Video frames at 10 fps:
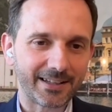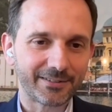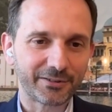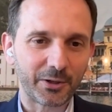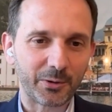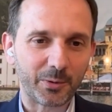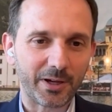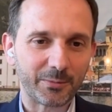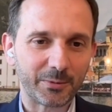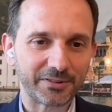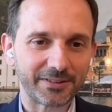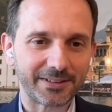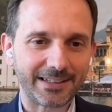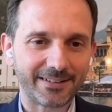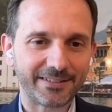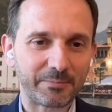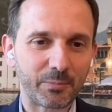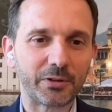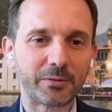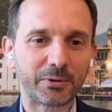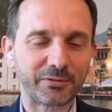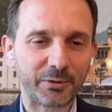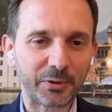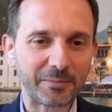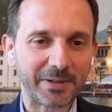So I was a classic bond portfolio